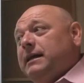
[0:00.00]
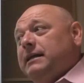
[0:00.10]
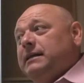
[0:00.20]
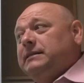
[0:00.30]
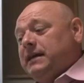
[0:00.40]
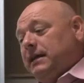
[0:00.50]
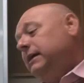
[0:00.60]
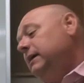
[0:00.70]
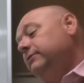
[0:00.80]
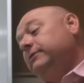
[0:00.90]
And it's not
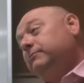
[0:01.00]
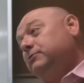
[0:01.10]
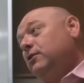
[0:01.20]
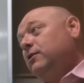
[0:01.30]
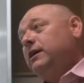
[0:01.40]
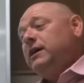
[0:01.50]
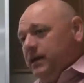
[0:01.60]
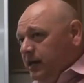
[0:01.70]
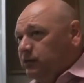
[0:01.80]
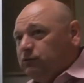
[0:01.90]
like he goes, up, sorry.
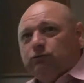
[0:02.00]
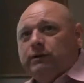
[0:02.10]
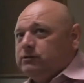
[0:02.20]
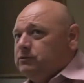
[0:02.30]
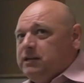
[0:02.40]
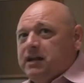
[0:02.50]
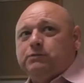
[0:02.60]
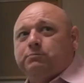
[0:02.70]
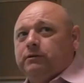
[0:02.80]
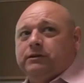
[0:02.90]
He's, he's
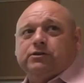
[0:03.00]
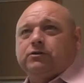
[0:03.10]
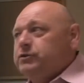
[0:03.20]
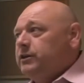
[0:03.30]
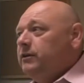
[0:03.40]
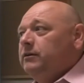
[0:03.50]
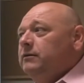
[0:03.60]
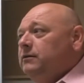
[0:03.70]
desperately searching.